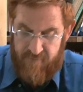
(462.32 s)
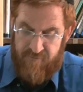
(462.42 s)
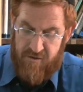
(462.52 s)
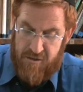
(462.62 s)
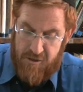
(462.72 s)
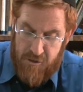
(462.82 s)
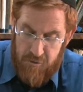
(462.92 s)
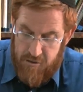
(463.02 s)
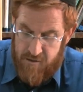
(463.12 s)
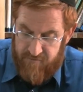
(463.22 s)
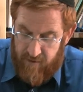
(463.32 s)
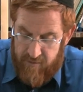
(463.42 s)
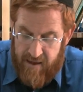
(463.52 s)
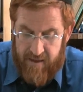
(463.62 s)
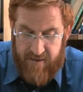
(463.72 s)
V'sus
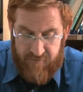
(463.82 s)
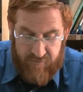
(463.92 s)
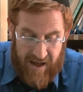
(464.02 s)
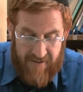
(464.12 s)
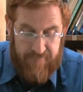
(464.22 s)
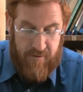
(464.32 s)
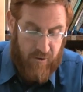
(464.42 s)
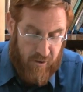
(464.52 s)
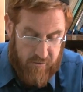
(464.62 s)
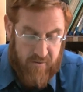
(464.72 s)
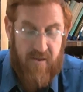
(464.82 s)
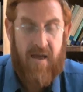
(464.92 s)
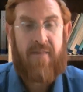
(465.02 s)
v'rechev rav me'od.